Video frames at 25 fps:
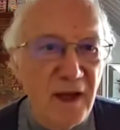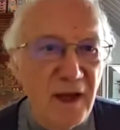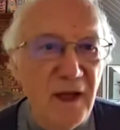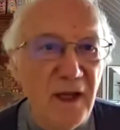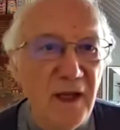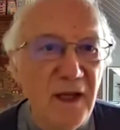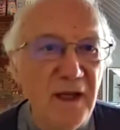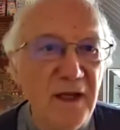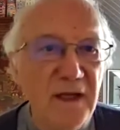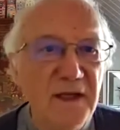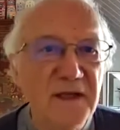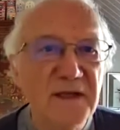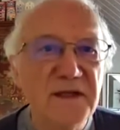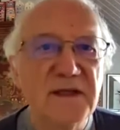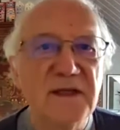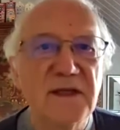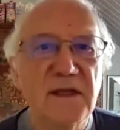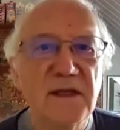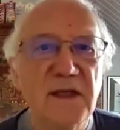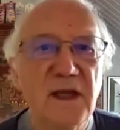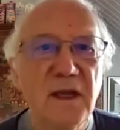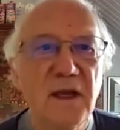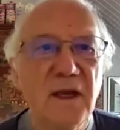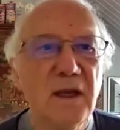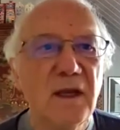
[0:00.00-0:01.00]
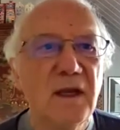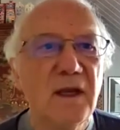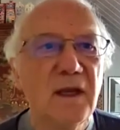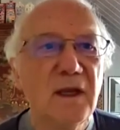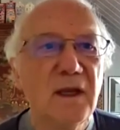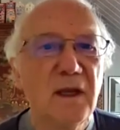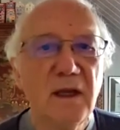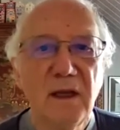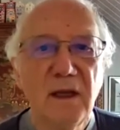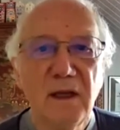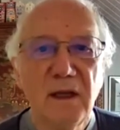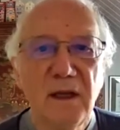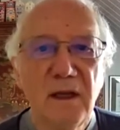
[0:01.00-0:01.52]
list
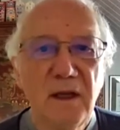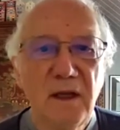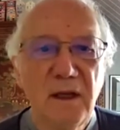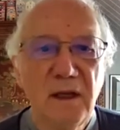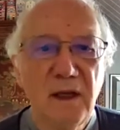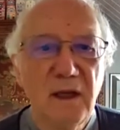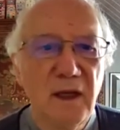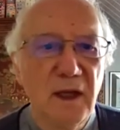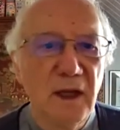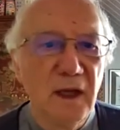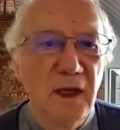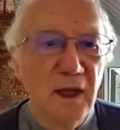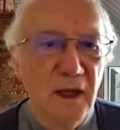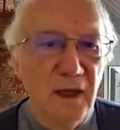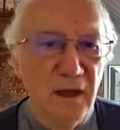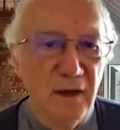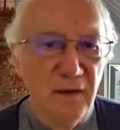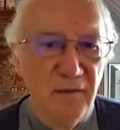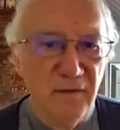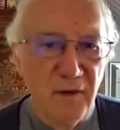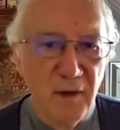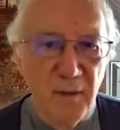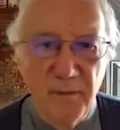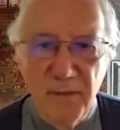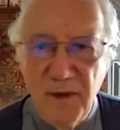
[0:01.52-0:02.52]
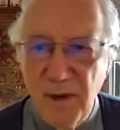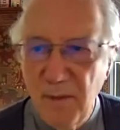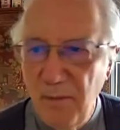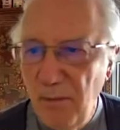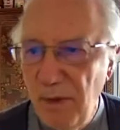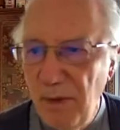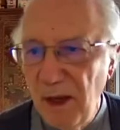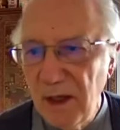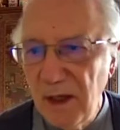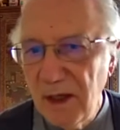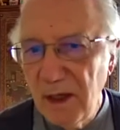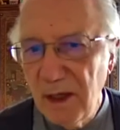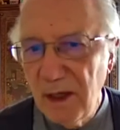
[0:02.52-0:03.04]
from the
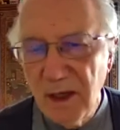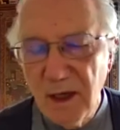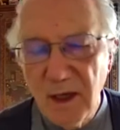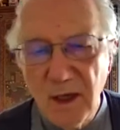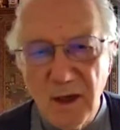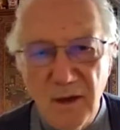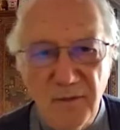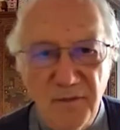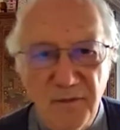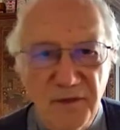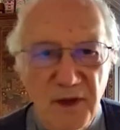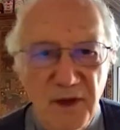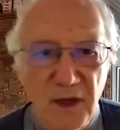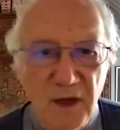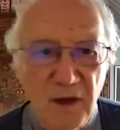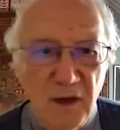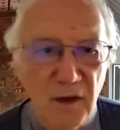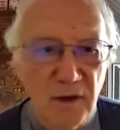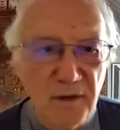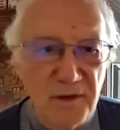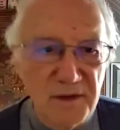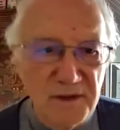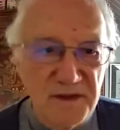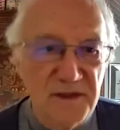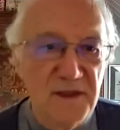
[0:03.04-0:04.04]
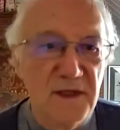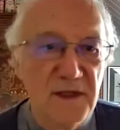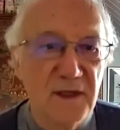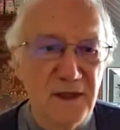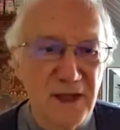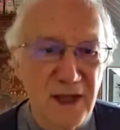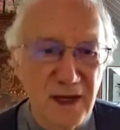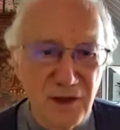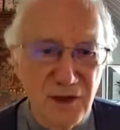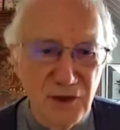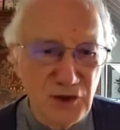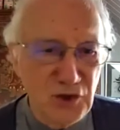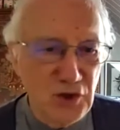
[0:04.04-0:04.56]
beginning of the course.
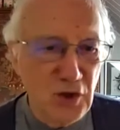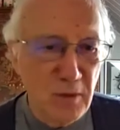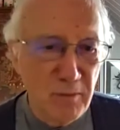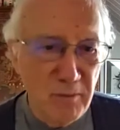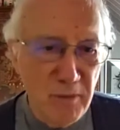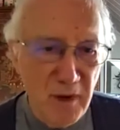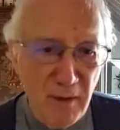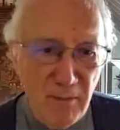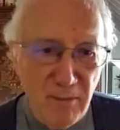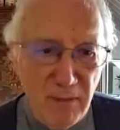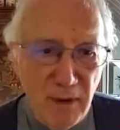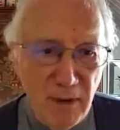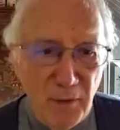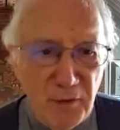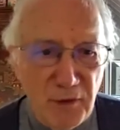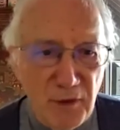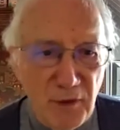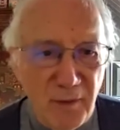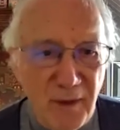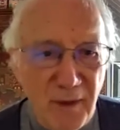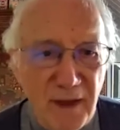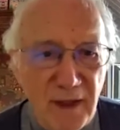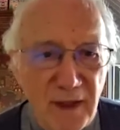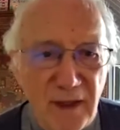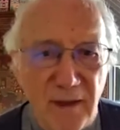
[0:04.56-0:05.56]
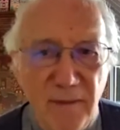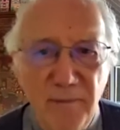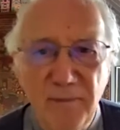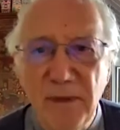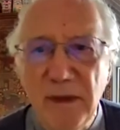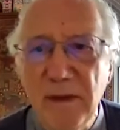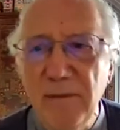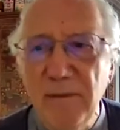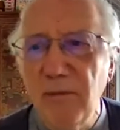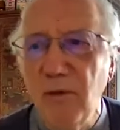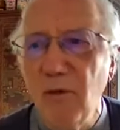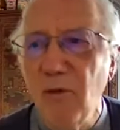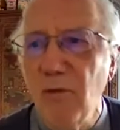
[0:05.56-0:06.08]
There should be about 20
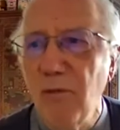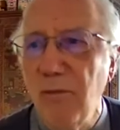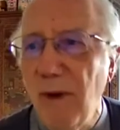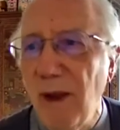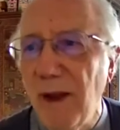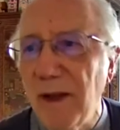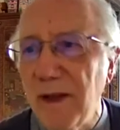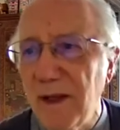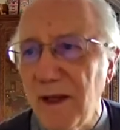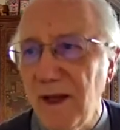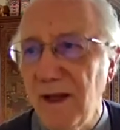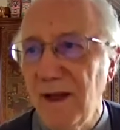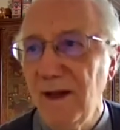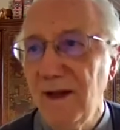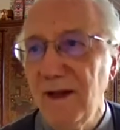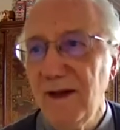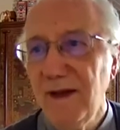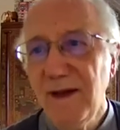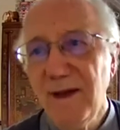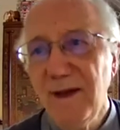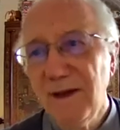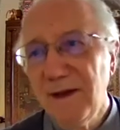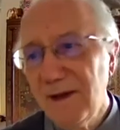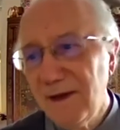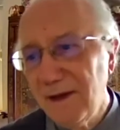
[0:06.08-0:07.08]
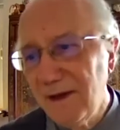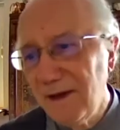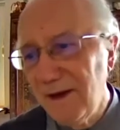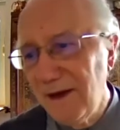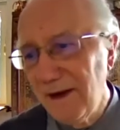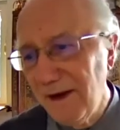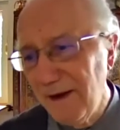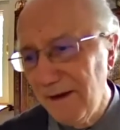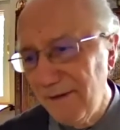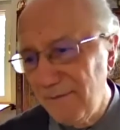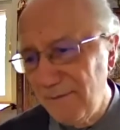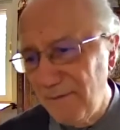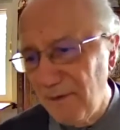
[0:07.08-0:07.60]
people, but
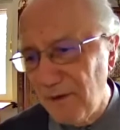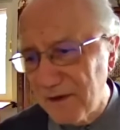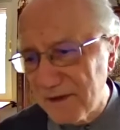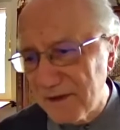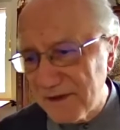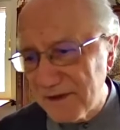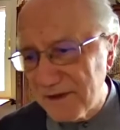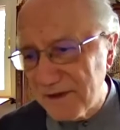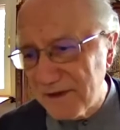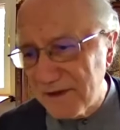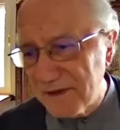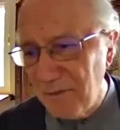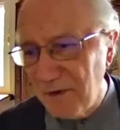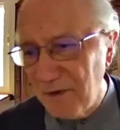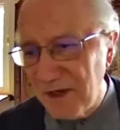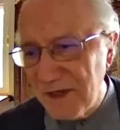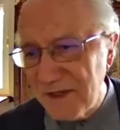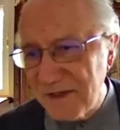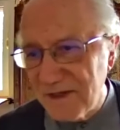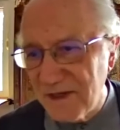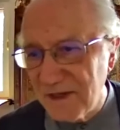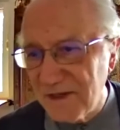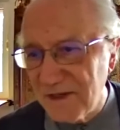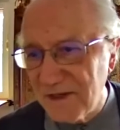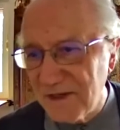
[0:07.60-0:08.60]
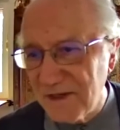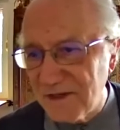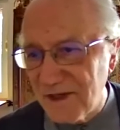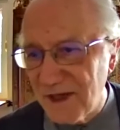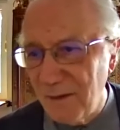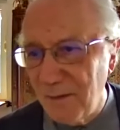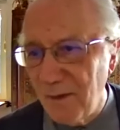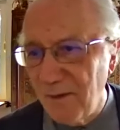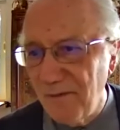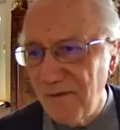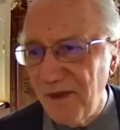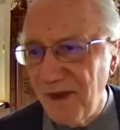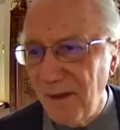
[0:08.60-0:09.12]
for some reasons,
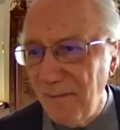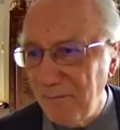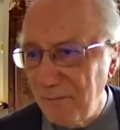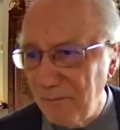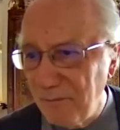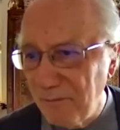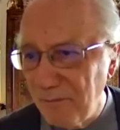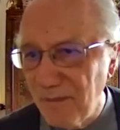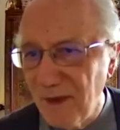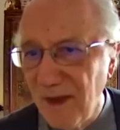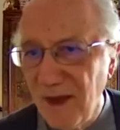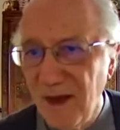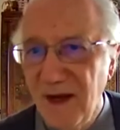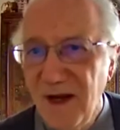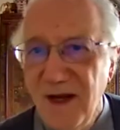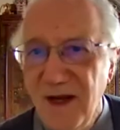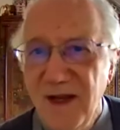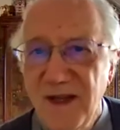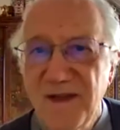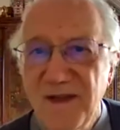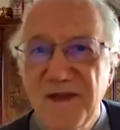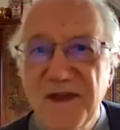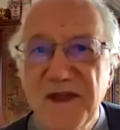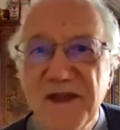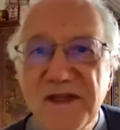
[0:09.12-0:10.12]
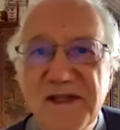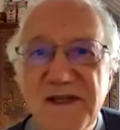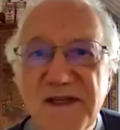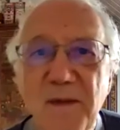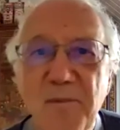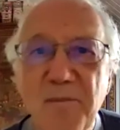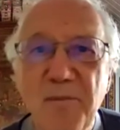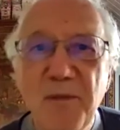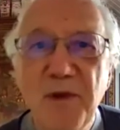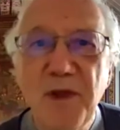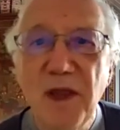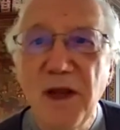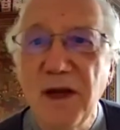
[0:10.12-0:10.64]
some of them
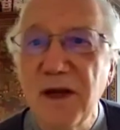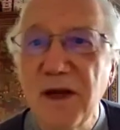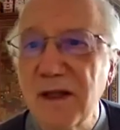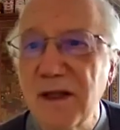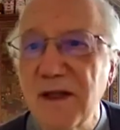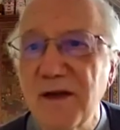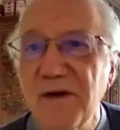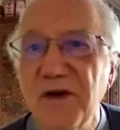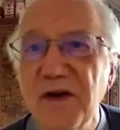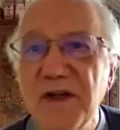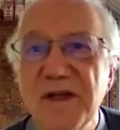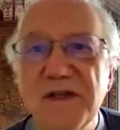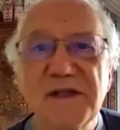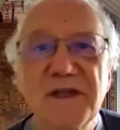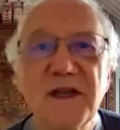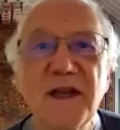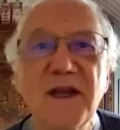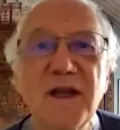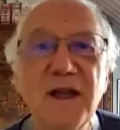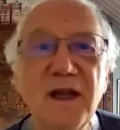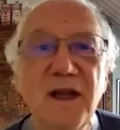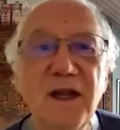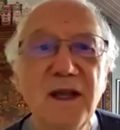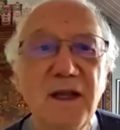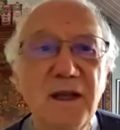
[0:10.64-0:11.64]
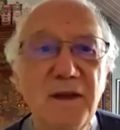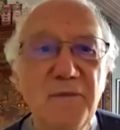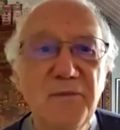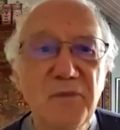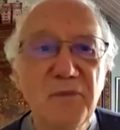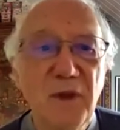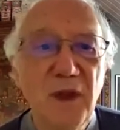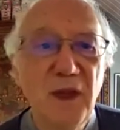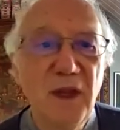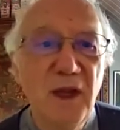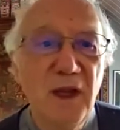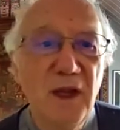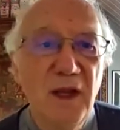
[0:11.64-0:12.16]
disappeared recently.
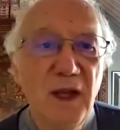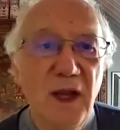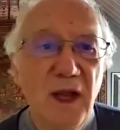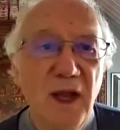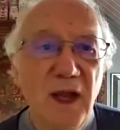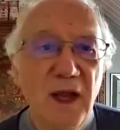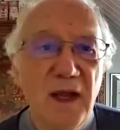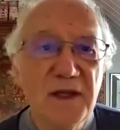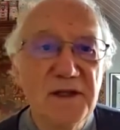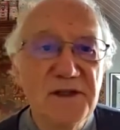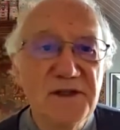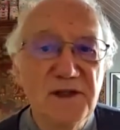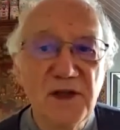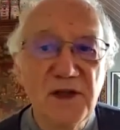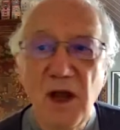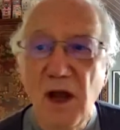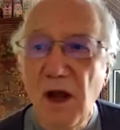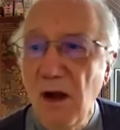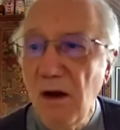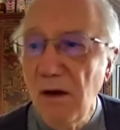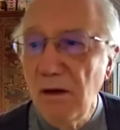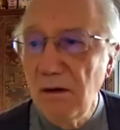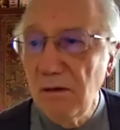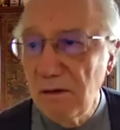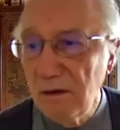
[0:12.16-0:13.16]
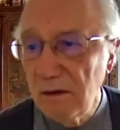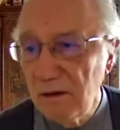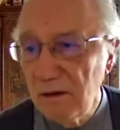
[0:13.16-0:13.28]
So